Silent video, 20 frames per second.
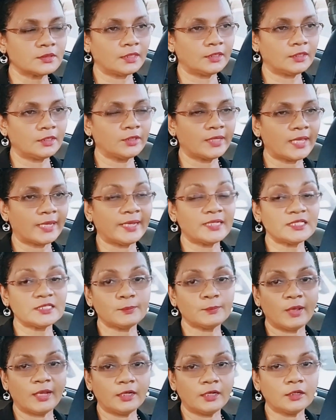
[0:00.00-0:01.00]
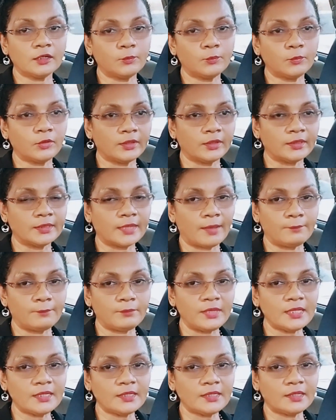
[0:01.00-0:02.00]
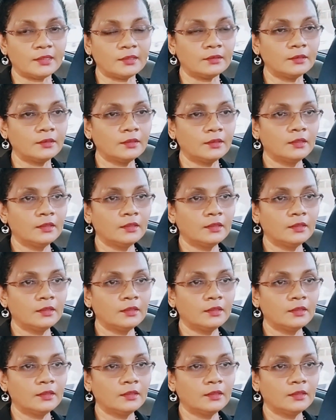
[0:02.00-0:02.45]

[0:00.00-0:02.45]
you can expand on a point I'm making,